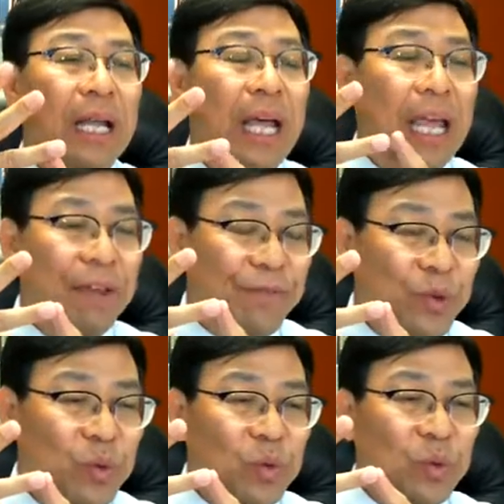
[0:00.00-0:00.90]
if
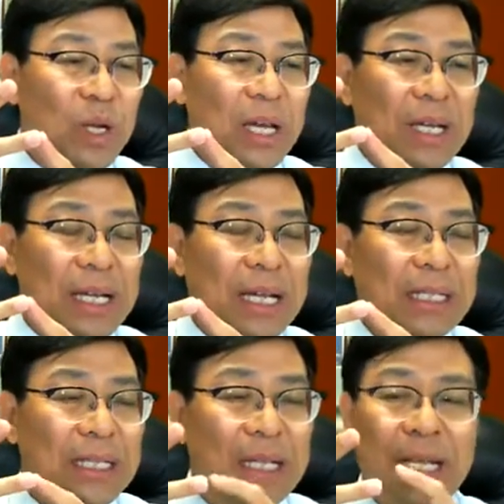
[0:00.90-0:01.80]
you like
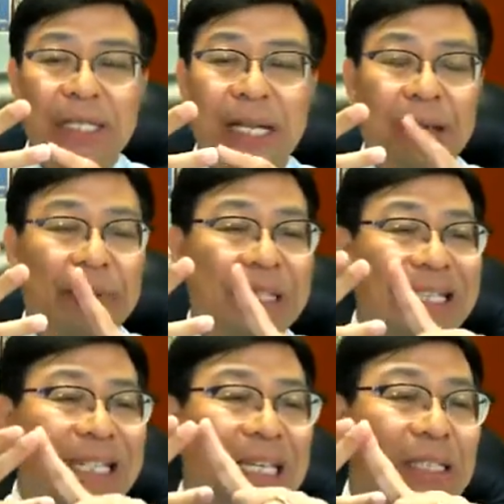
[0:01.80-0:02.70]
consider as a level
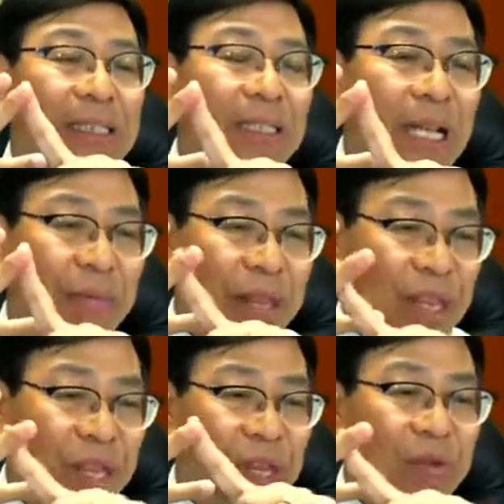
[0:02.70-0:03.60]
skill, level
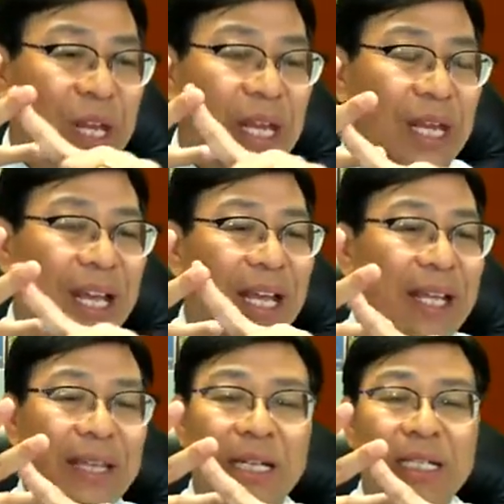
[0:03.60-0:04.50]
3,
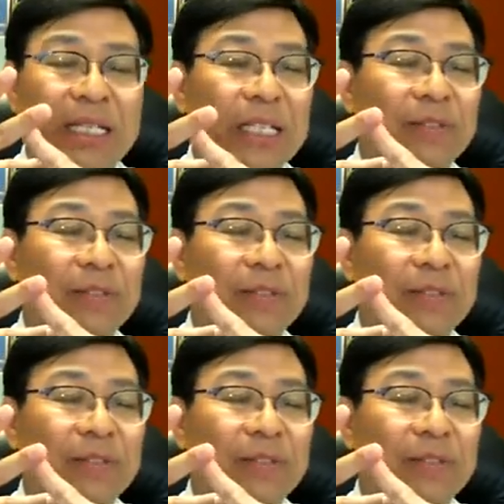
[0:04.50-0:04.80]
then this is